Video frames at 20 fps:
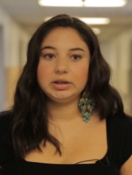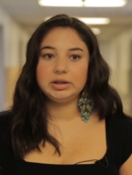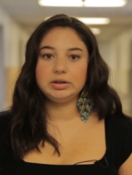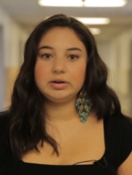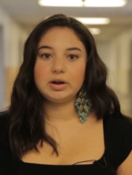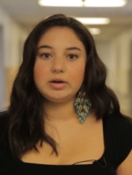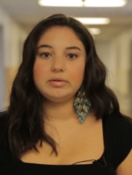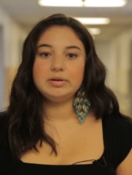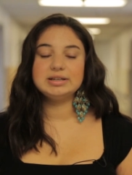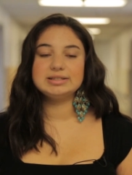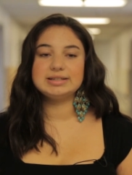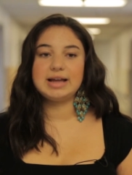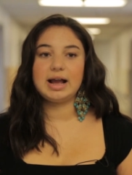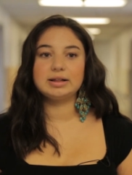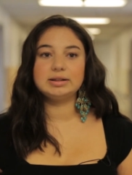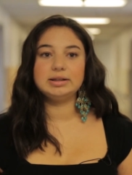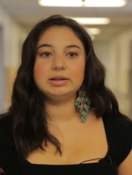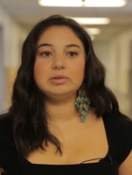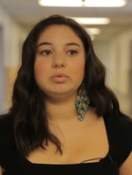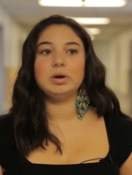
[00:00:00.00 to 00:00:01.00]
You know
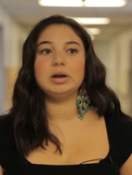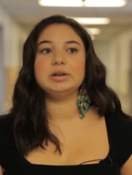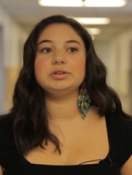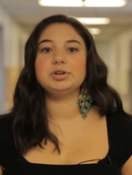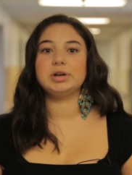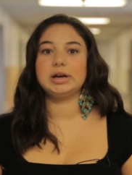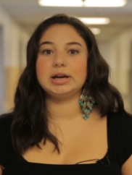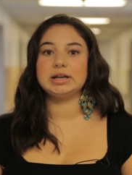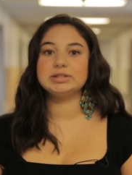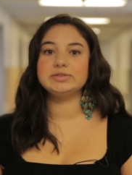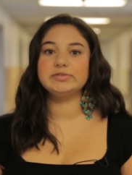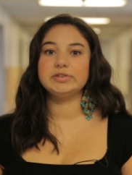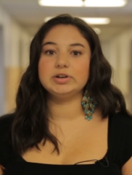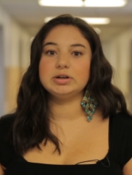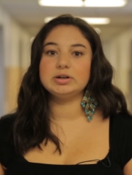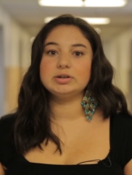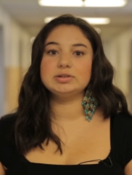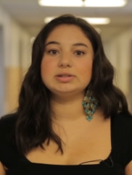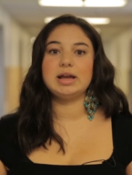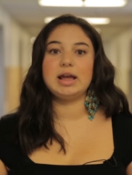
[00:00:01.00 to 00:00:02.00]
exactly what
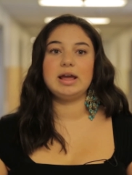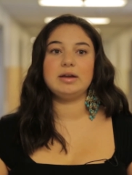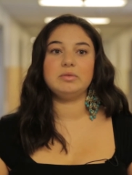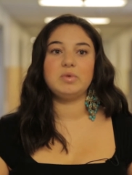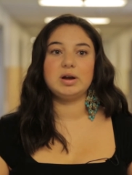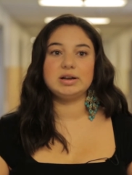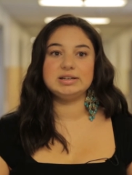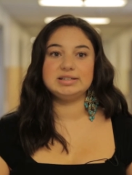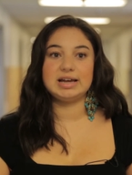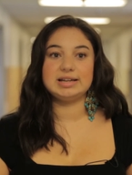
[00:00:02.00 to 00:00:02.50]
transfers and what